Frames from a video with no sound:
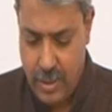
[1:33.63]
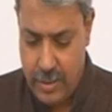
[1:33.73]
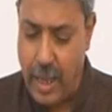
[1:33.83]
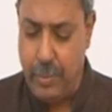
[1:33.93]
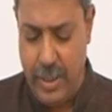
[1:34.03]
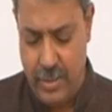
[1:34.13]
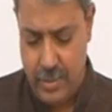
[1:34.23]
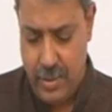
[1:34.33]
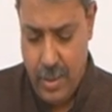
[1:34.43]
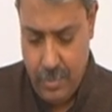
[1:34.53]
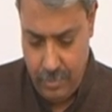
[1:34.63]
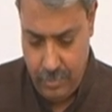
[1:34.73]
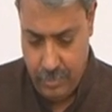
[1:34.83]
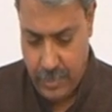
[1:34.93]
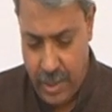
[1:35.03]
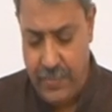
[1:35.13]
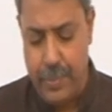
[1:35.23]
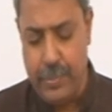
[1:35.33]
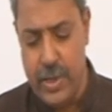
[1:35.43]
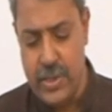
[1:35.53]
that means if a
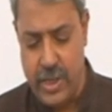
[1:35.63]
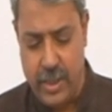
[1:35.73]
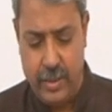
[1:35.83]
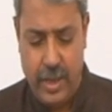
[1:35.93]
person